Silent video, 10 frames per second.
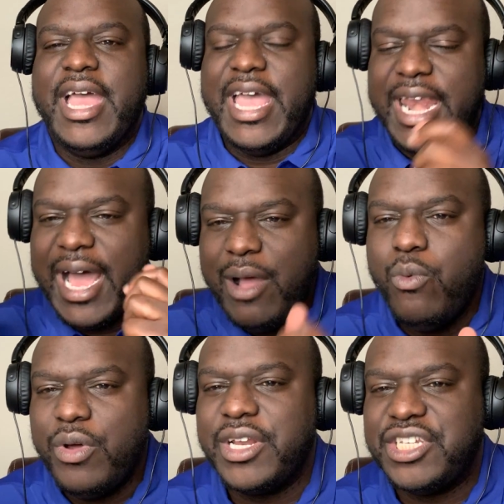And I
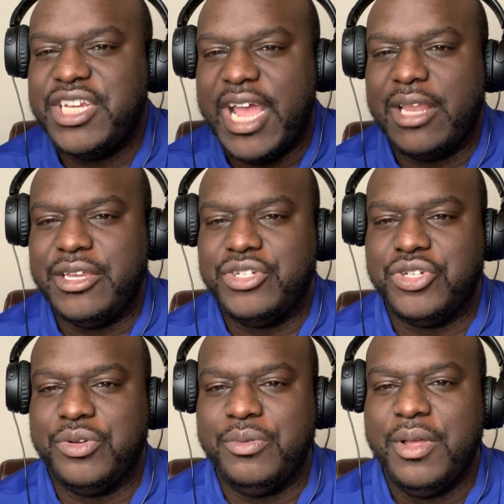want to
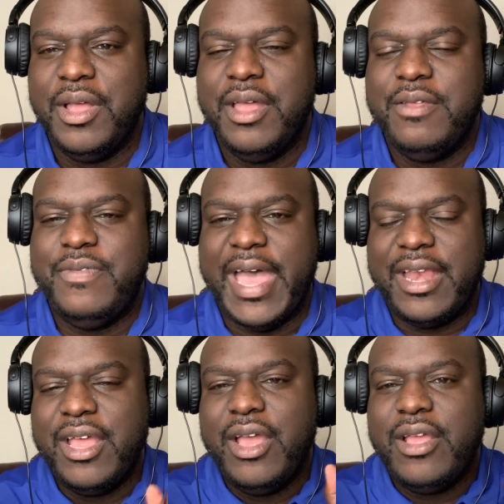challenge you
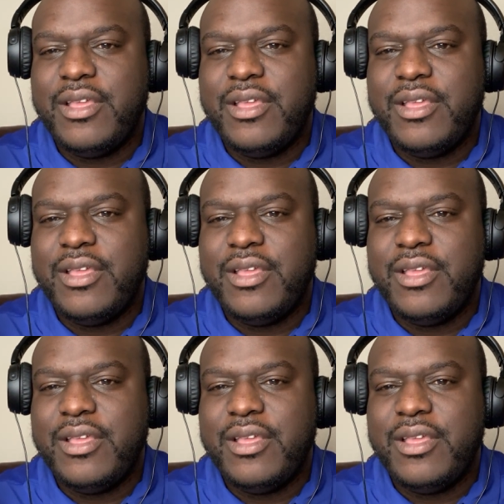that